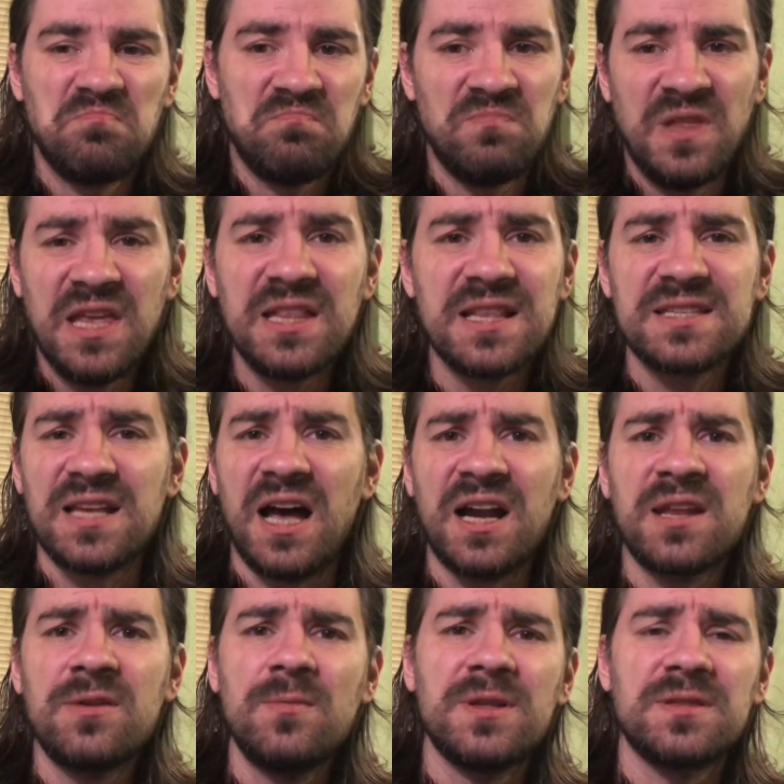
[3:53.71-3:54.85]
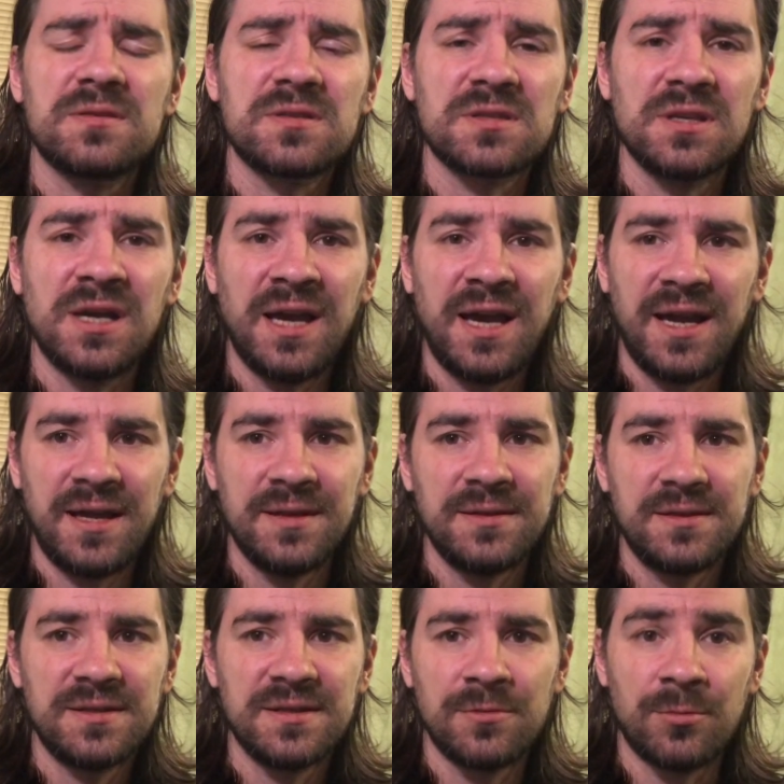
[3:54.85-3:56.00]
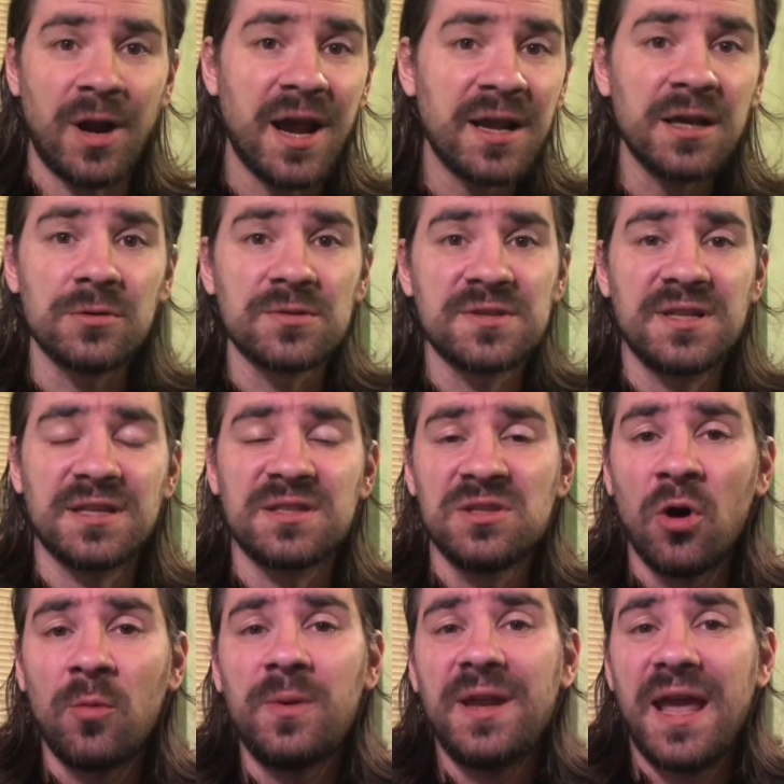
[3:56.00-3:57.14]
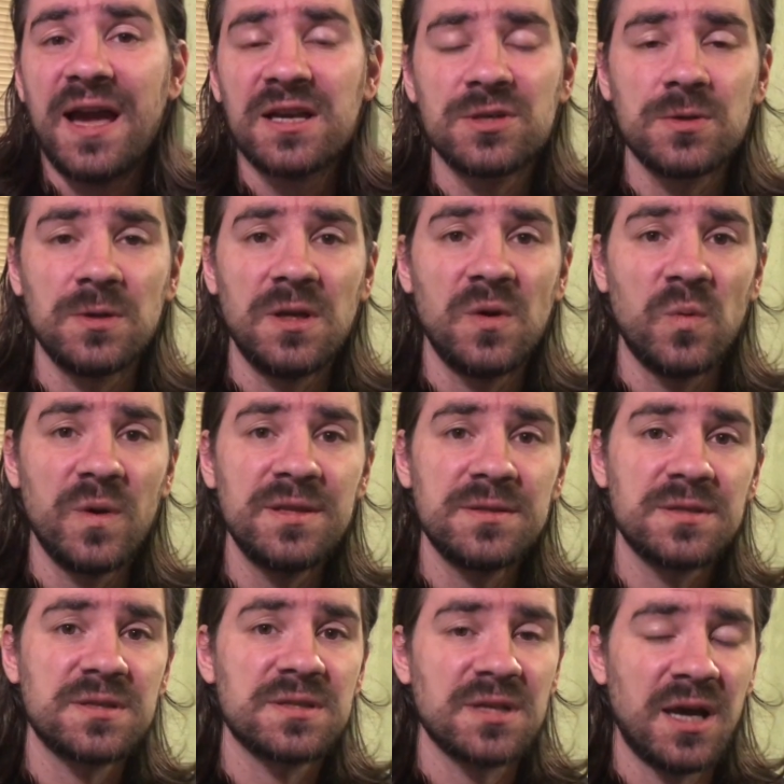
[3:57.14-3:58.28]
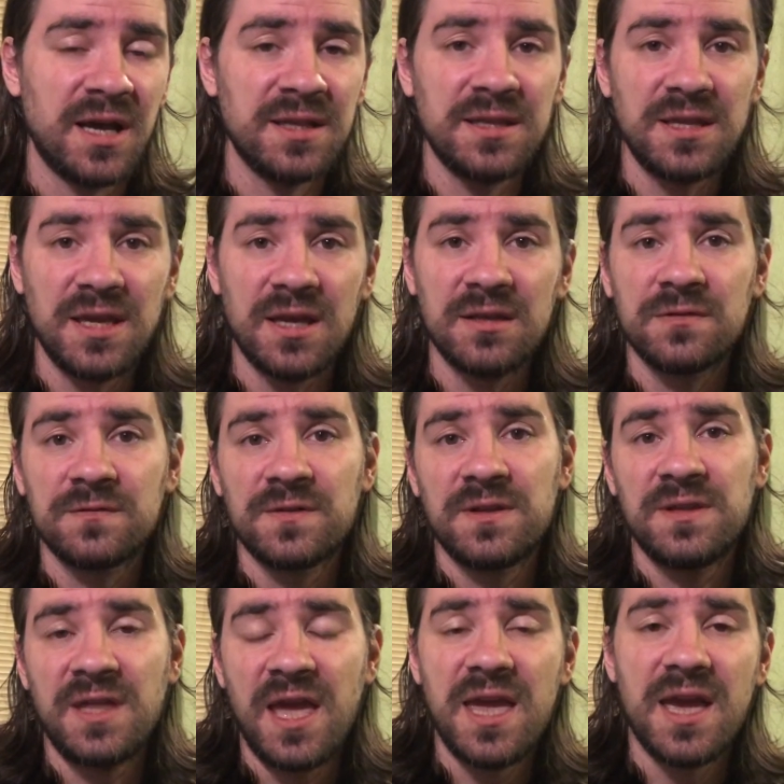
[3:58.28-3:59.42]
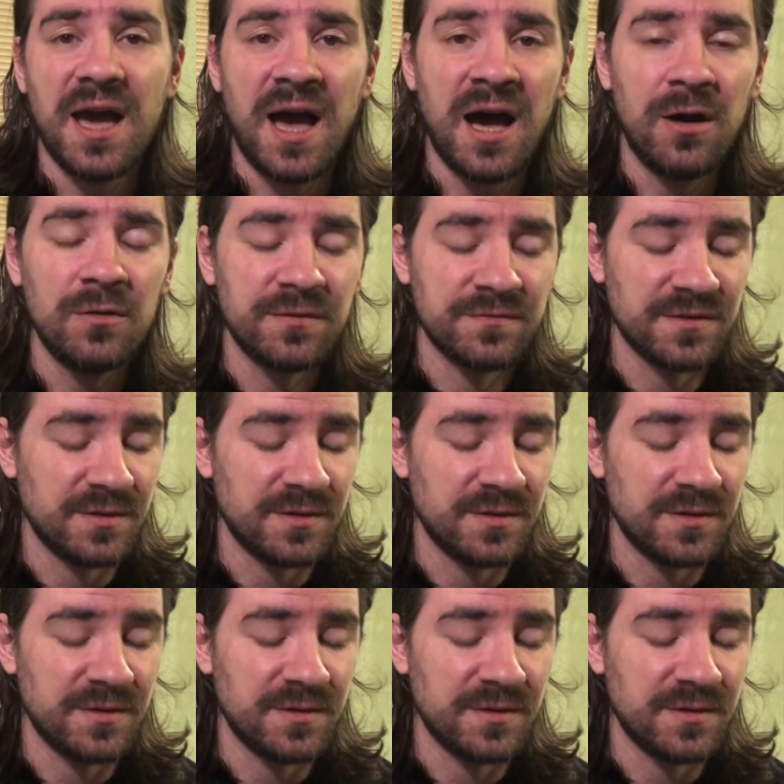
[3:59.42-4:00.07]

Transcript: needless arguments uh, and wrangles that nobody actually wins at the end of the day out of